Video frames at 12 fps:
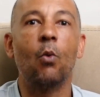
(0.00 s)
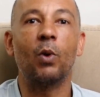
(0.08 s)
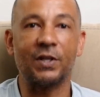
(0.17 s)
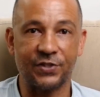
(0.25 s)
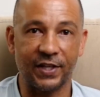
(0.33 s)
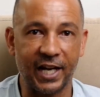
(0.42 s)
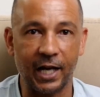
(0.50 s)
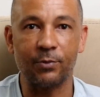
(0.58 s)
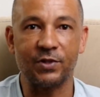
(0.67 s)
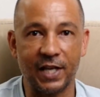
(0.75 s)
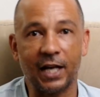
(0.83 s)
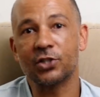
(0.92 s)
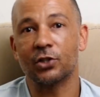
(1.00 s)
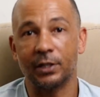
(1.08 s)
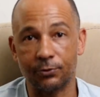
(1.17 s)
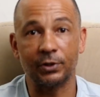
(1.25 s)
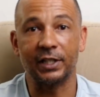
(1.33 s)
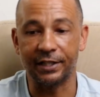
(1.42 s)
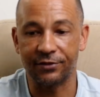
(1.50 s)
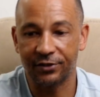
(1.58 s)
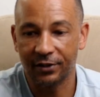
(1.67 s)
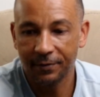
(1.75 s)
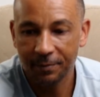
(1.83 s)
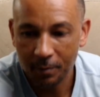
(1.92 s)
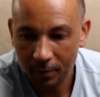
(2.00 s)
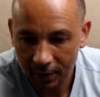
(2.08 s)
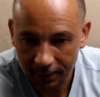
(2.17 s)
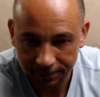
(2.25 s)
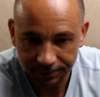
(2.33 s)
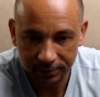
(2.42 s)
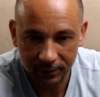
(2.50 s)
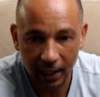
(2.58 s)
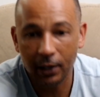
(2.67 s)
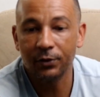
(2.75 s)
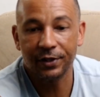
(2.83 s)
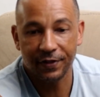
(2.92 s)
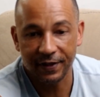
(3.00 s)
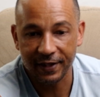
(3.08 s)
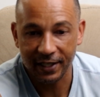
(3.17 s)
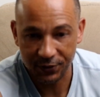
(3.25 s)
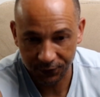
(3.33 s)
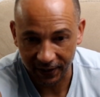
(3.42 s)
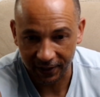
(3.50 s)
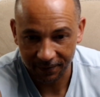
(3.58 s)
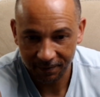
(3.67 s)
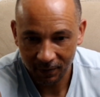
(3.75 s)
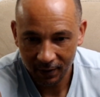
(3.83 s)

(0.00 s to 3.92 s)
once the camera's actually released. I only think that's fair.